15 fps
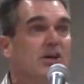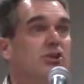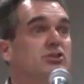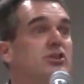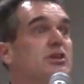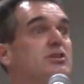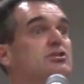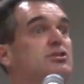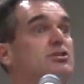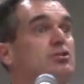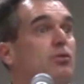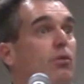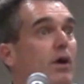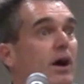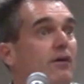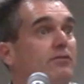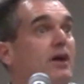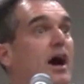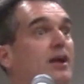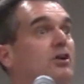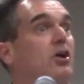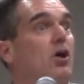Genesis 12,
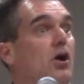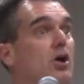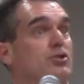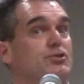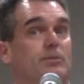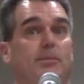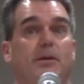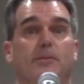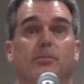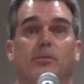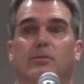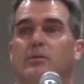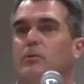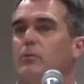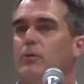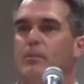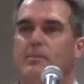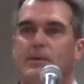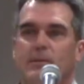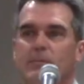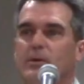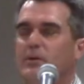God calls a people.
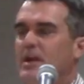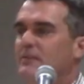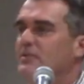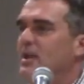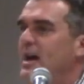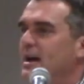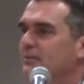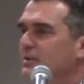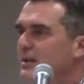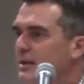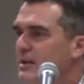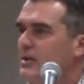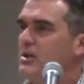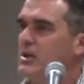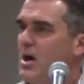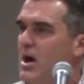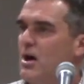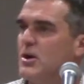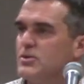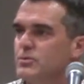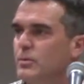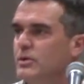Remember, if you ever get
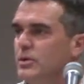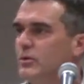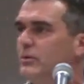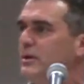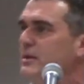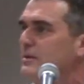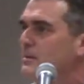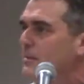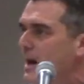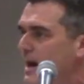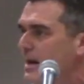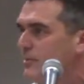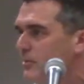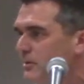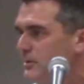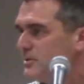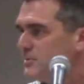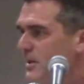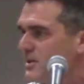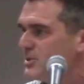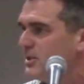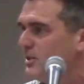lost when you're reading the Bible,
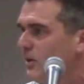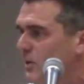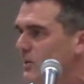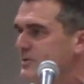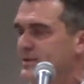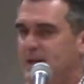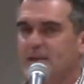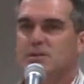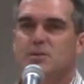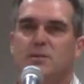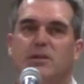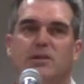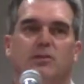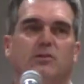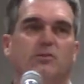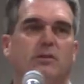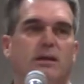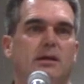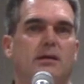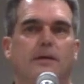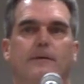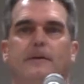especially Old Testament, and you
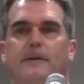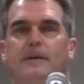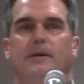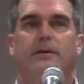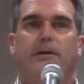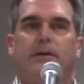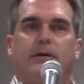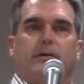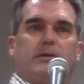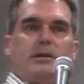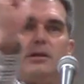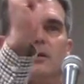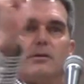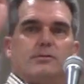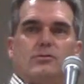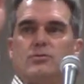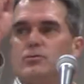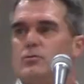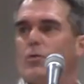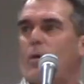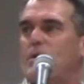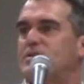need a
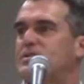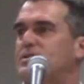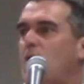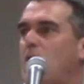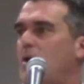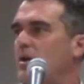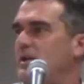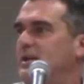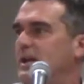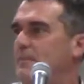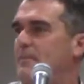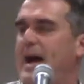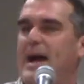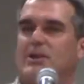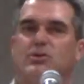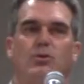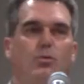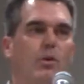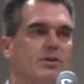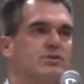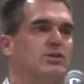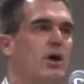North Star to get back to
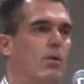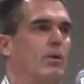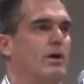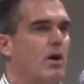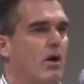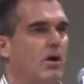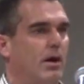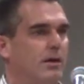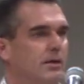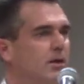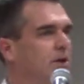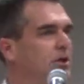what's going on,